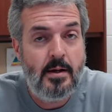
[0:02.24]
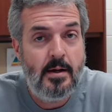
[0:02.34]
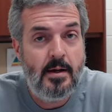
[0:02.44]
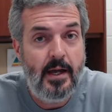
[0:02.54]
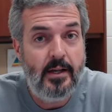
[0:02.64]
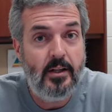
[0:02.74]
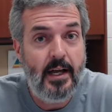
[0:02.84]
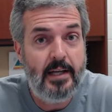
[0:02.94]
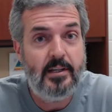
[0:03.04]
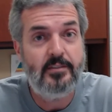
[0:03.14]
Hey
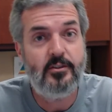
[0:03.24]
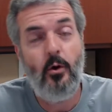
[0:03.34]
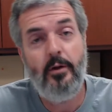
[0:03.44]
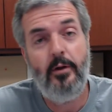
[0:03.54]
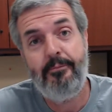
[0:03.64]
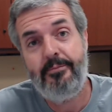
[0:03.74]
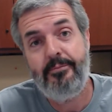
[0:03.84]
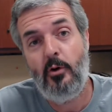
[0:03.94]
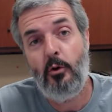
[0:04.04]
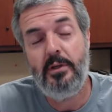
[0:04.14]
class, how's it going?
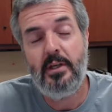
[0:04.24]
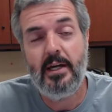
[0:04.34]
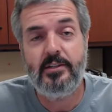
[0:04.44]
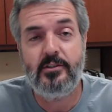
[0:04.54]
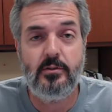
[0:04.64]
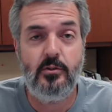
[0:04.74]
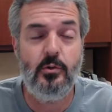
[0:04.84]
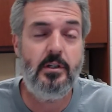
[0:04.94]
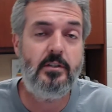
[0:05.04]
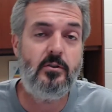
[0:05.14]
Hope you guys are
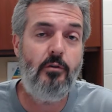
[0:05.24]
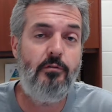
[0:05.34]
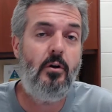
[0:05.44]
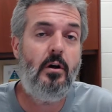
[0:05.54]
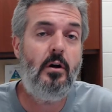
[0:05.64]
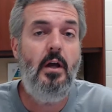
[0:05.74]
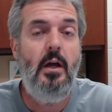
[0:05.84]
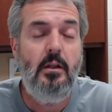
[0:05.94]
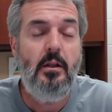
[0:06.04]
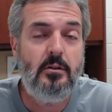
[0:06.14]
doing good so far.
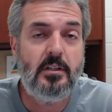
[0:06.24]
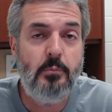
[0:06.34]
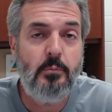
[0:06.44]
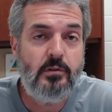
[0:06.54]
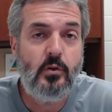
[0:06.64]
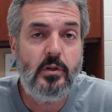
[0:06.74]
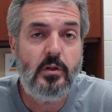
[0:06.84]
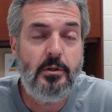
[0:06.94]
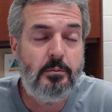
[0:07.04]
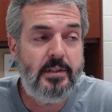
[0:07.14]
Looks like most of you are
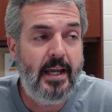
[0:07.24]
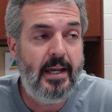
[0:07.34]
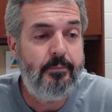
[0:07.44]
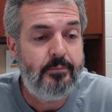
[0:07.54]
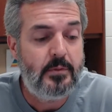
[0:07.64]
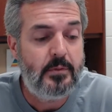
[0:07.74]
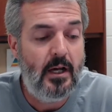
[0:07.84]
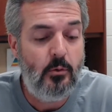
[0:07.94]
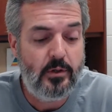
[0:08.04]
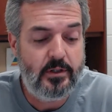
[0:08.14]
keeping up to date.
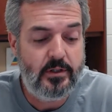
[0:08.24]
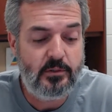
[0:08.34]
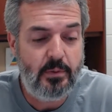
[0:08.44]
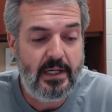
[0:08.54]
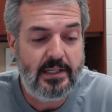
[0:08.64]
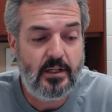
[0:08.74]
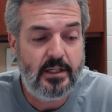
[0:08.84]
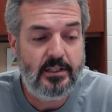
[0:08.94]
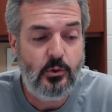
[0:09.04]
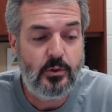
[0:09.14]
I want to touch base on
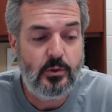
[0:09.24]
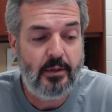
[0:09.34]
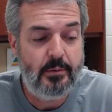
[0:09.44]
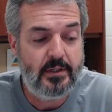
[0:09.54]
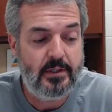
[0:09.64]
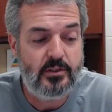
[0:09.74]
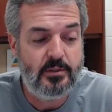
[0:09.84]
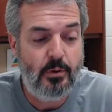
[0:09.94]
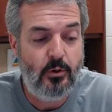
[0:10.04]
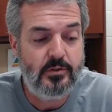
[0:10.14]
a new assignment I
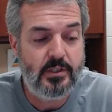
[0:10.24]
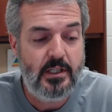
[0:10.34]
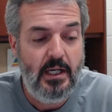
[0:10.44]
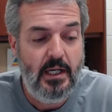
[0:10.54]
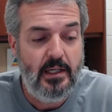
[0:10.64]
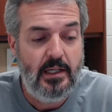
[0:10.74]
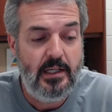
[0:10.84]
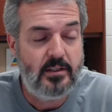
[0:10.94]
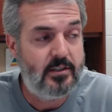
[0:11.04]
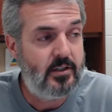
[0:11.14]
just posted. It's
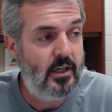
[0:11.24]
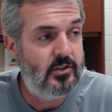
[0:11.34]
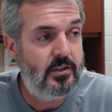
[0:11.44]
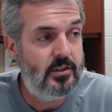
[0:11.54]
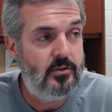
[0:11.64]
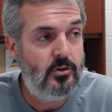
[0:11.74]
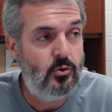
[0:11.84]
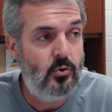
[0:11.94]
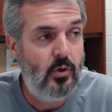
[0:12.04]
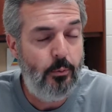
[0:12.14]
a discussion
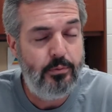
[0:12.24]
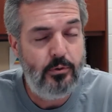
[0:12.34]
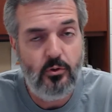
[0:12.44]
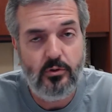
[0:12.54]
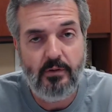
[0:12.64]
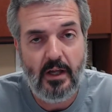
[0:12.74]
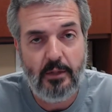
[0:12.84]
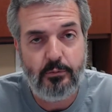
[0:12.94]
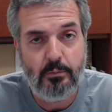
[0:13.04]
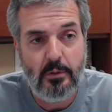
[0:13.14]
to help you develop
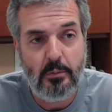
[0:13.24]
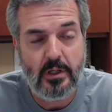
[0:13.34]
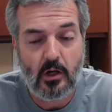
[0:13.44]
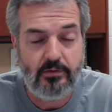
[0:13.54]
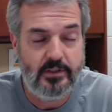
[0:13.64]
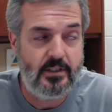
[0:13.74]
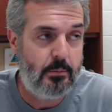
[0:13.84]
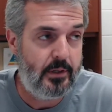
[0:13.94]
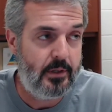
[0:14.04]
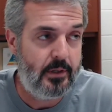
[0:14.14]
your bibliography
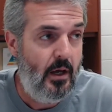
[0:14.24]
topic.